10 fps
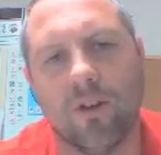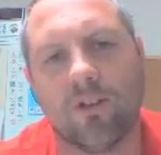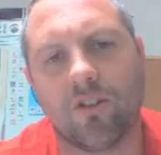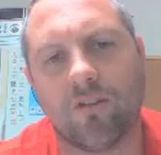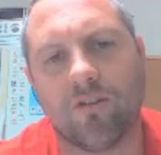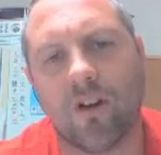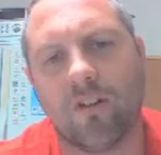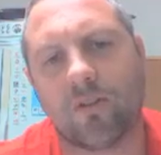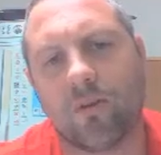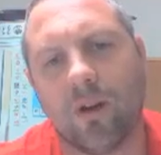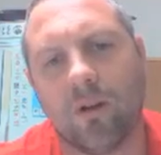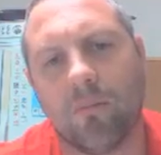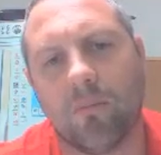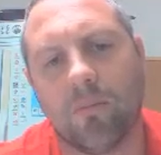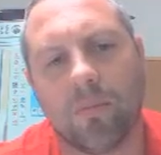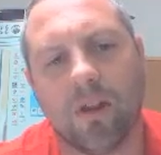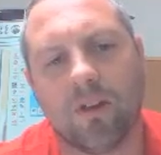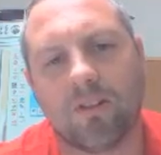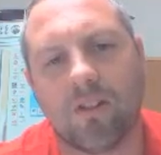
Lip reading: So 5 squared plus